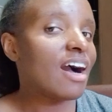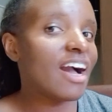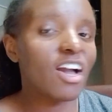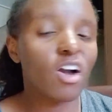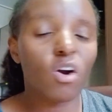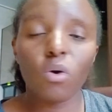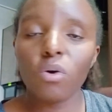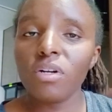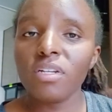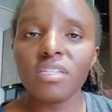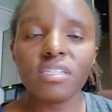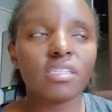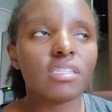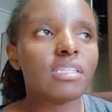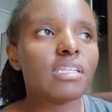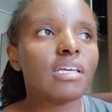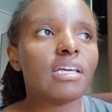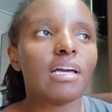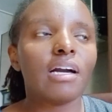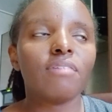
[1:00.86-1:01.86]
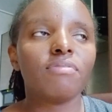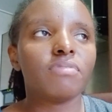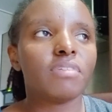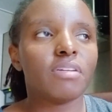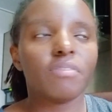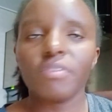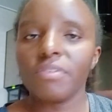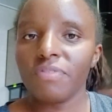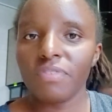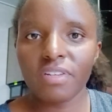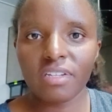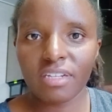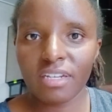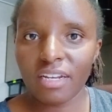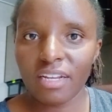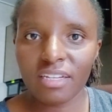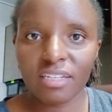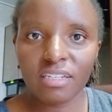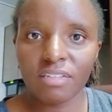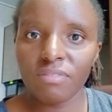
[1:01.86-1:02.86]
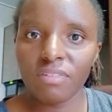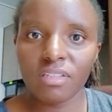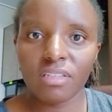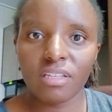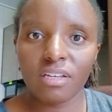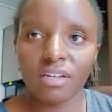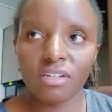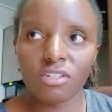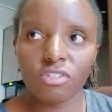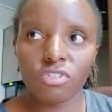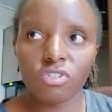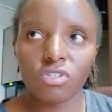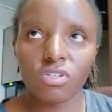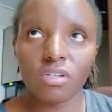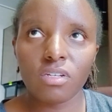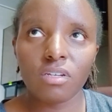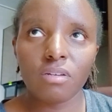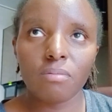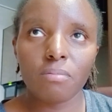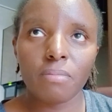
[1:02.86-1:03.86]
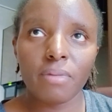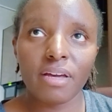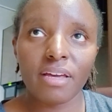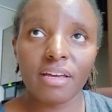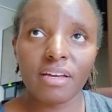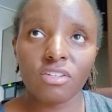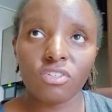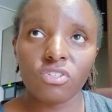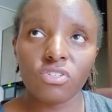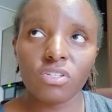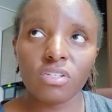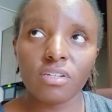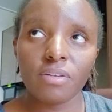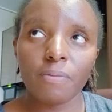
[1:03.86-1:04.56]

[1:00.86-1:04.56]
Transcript: honestly, I've never felt like leaving the country, my country.